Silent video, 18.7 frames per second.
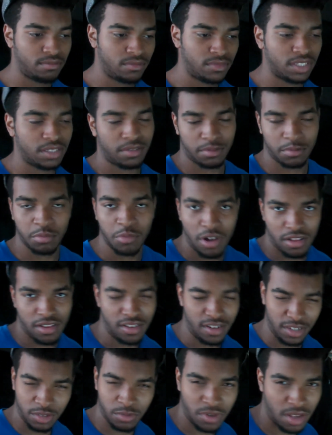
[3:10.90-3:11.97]
It's smaller
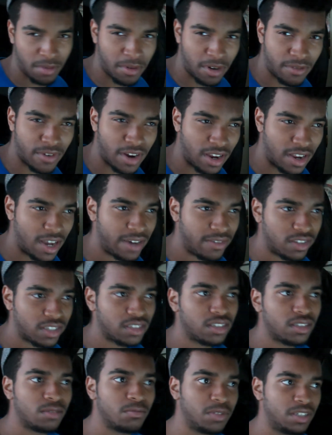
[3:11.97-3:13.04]
than a 20-pound rock, obviously,